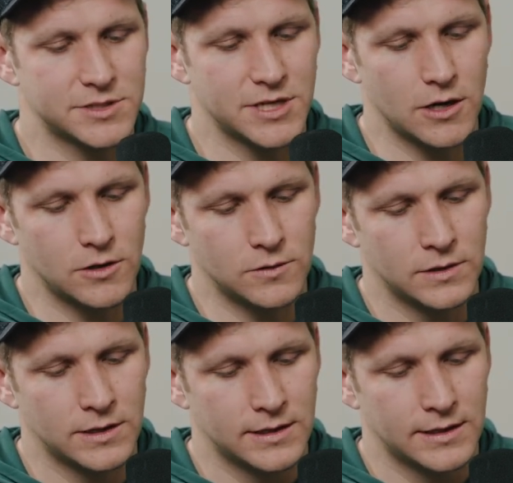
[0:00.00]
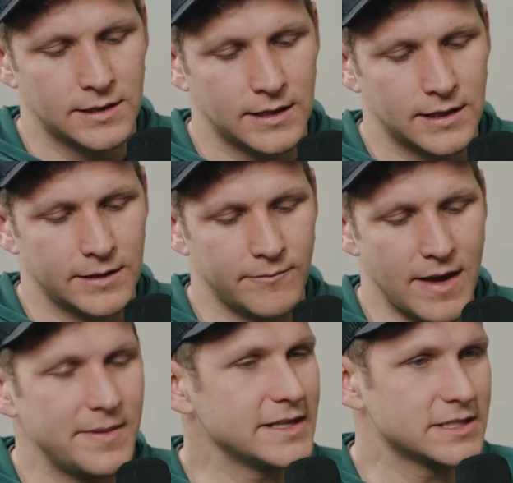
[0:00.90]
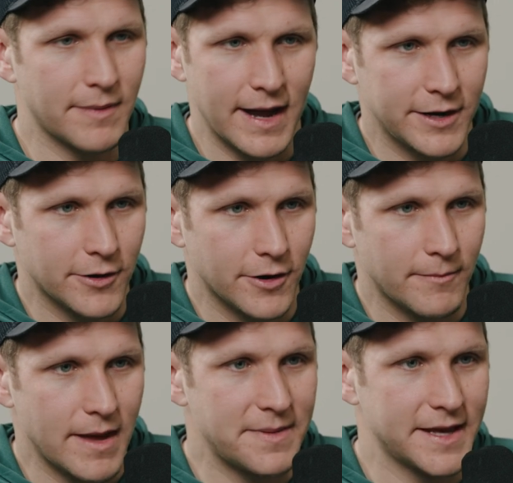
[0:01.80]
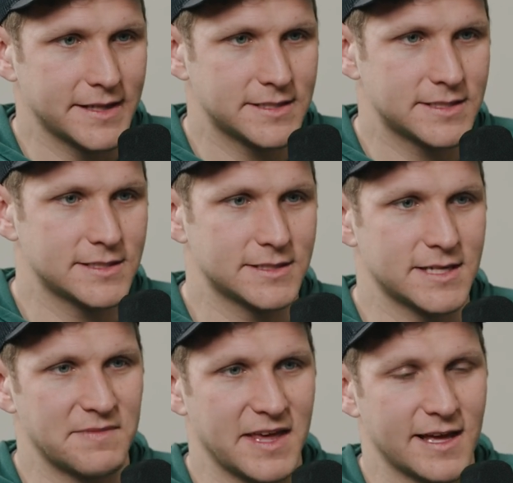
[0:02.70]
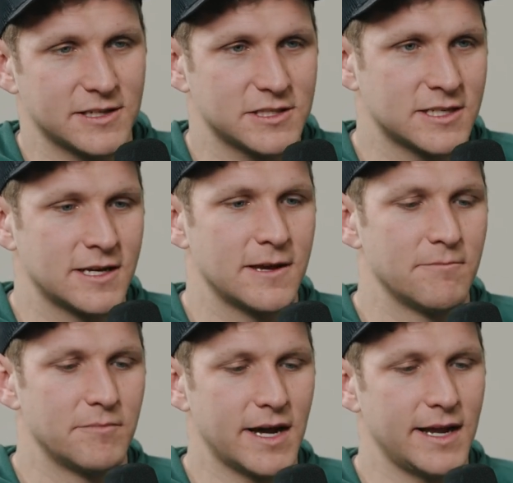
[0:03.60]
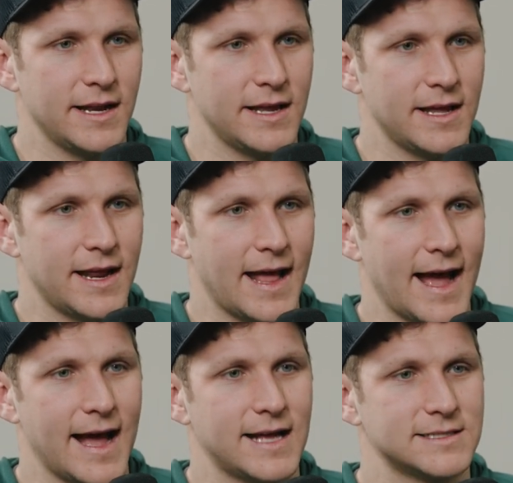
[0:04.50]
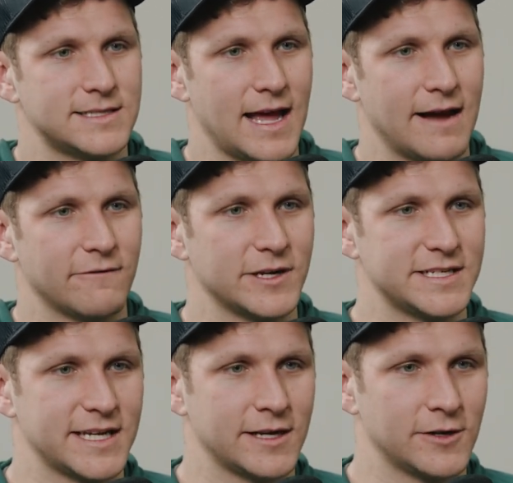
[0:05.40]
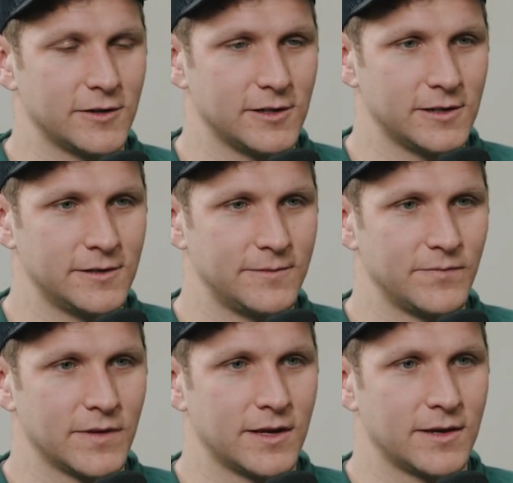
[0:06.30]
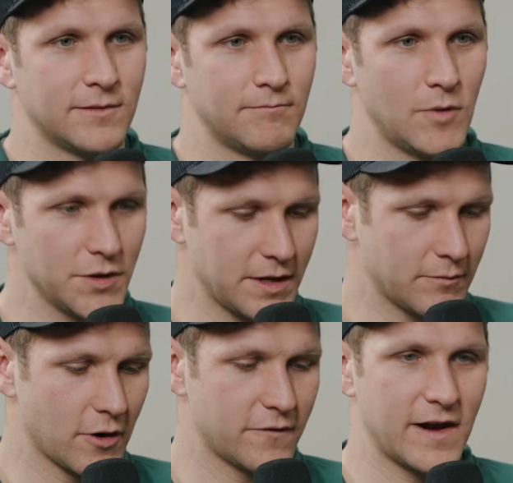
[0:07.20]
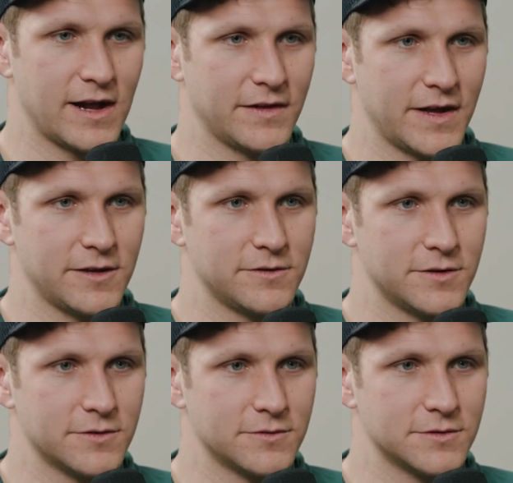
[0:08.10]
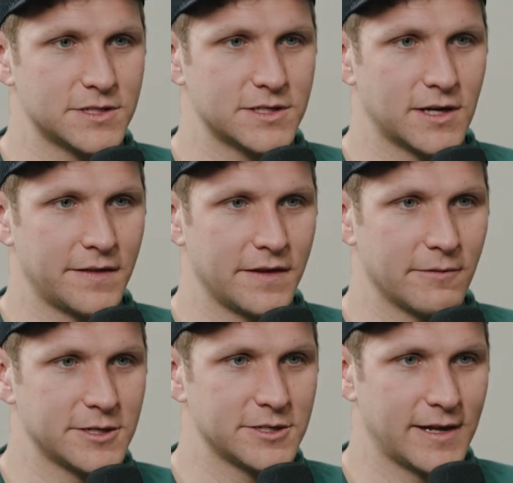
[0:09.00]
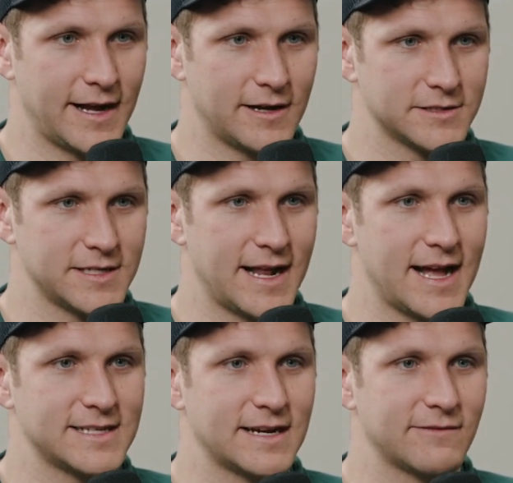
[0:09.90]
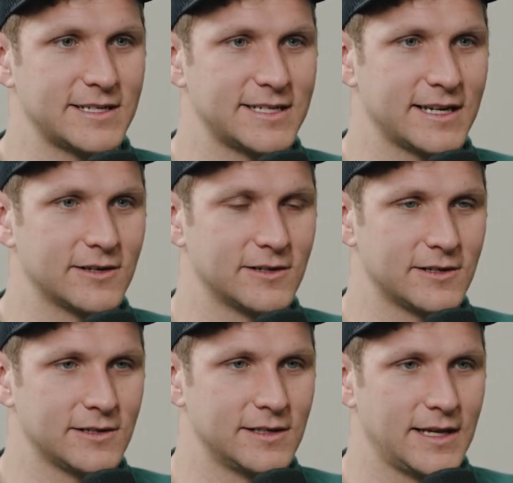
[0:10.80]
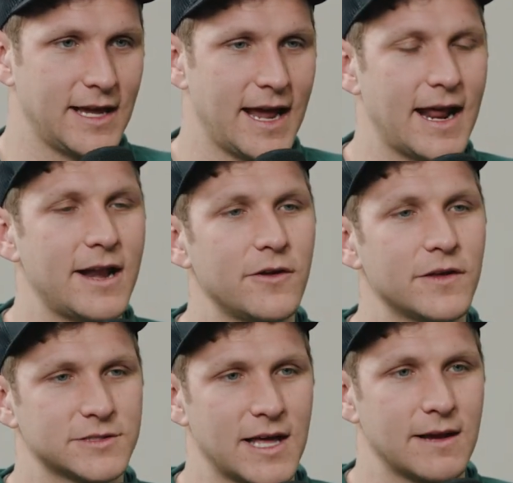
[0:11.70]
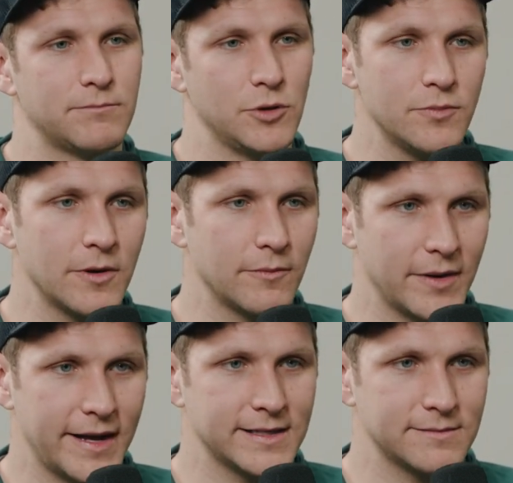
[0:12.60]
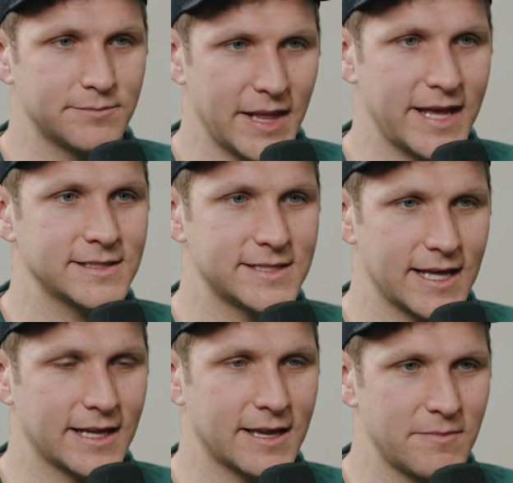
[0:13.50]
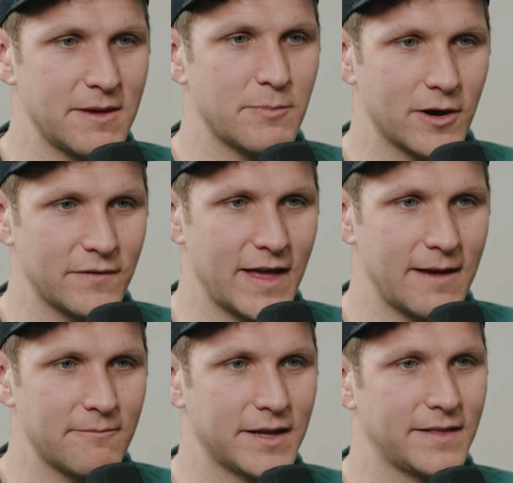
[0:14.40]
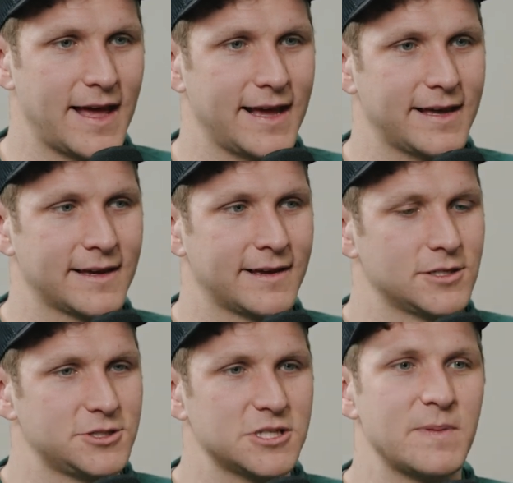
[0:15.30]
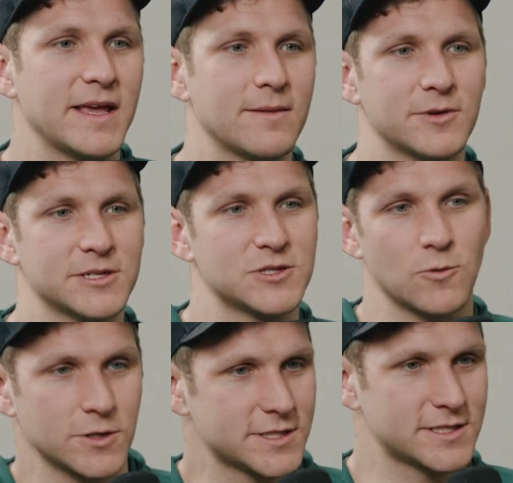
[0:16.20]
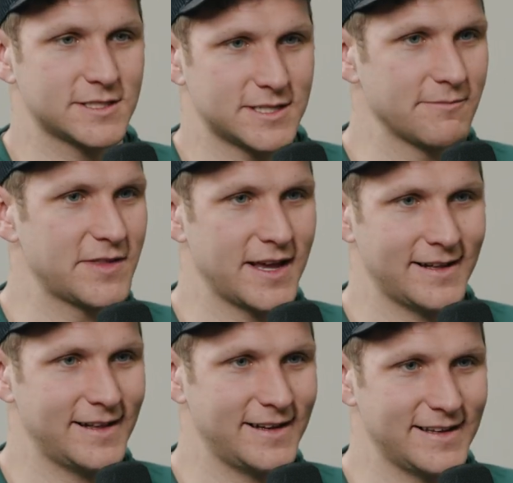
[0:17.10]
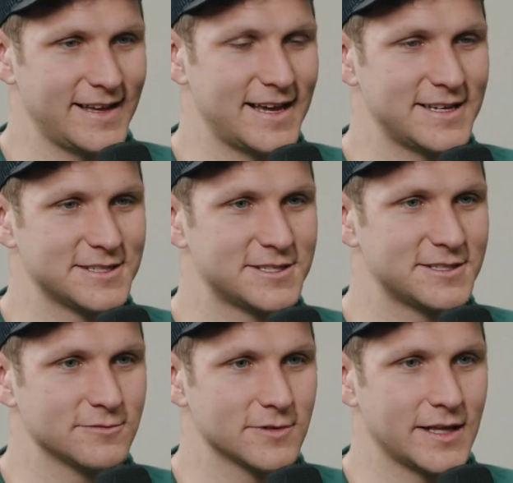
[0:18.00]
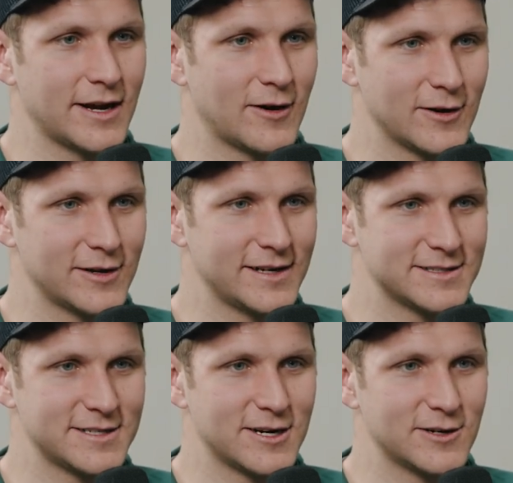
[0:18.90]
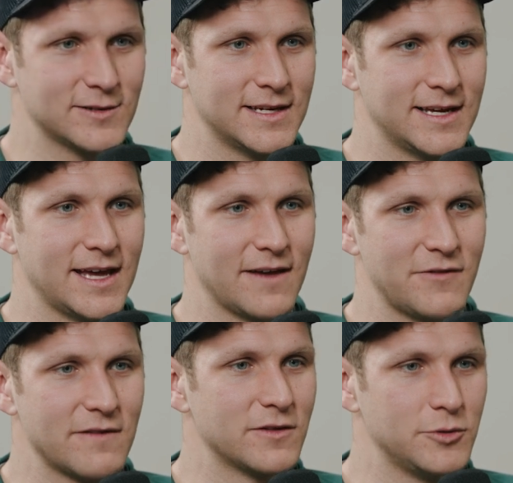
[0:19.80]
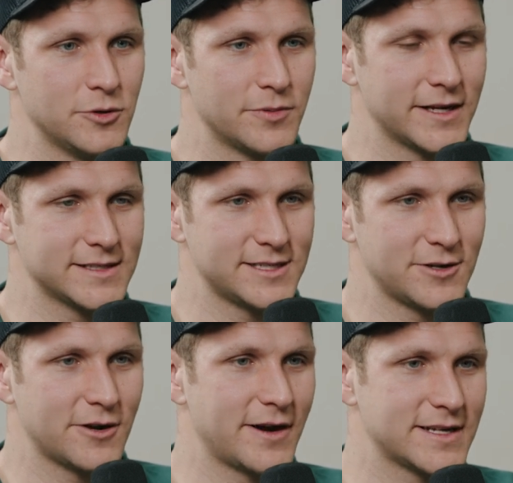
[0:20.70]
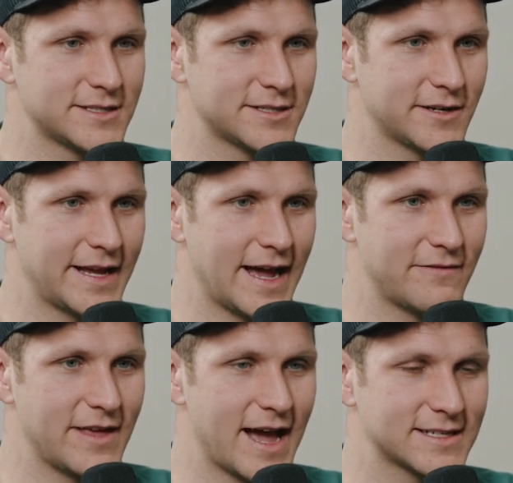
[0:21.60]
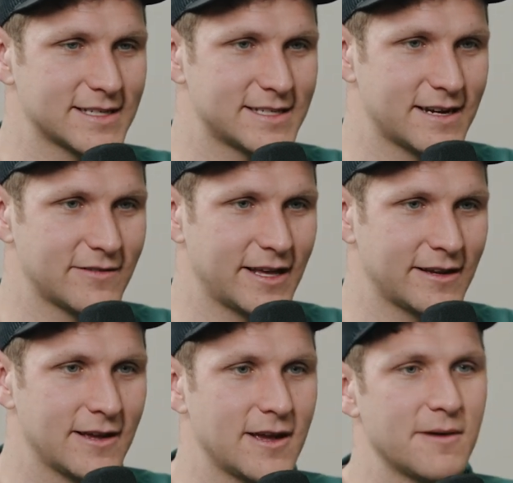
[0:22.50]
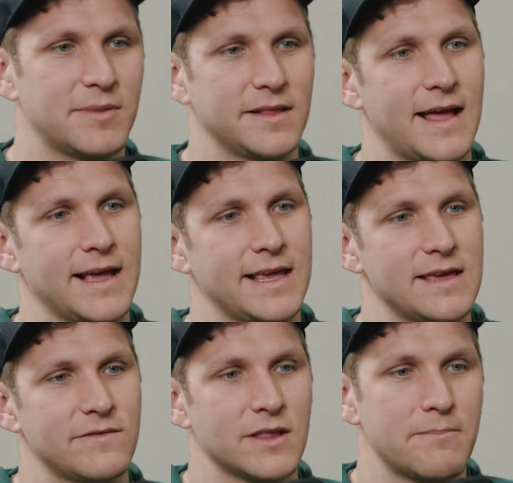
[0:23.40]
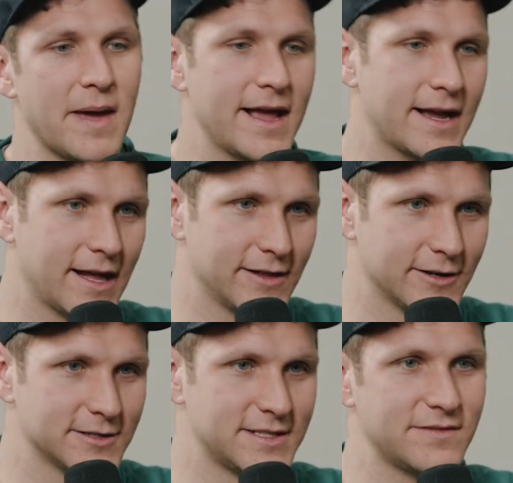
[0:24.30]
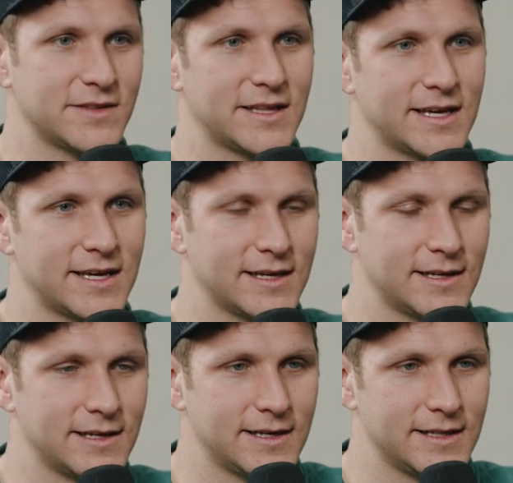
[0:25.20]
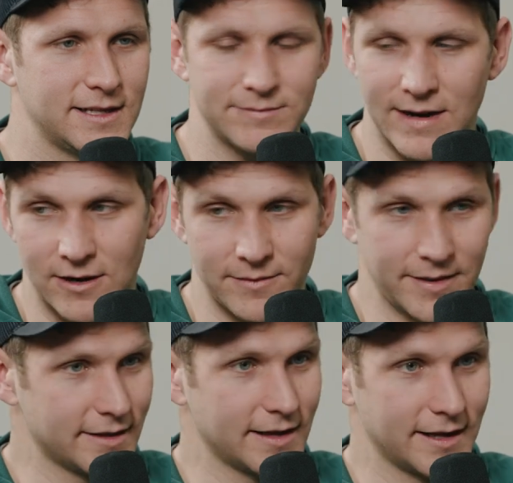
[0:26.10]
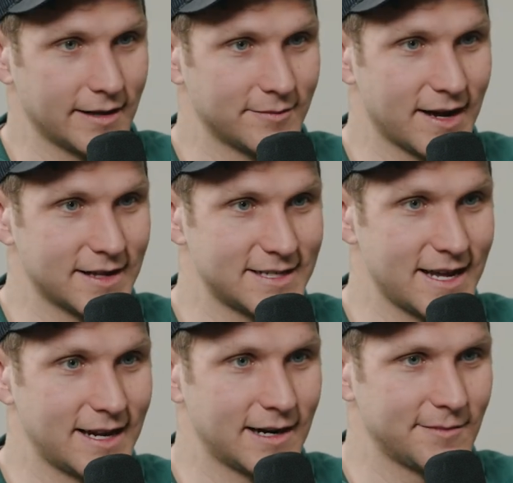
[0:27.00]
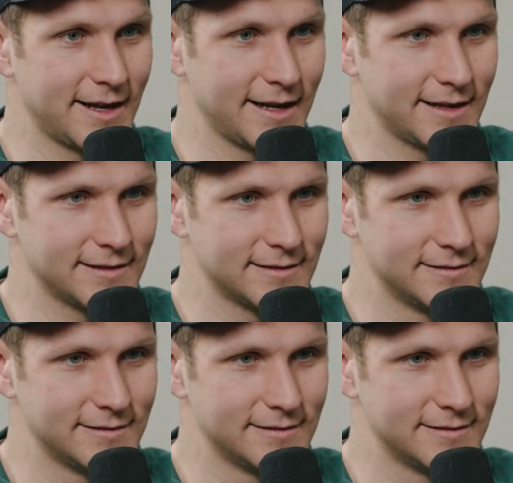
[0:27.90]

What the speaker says: So maybe it's a binder, maybe it's something else, but it has every single molding profile that you used on the original house. It has every single, and I know there's blueprint plans that can be part of that, but just being able to source something is really hard. And so if you have the blueprints, you don't necessarily have the access to everything, but even the paint colors, this might already be a thing. I'm kind of saying it and I'm like,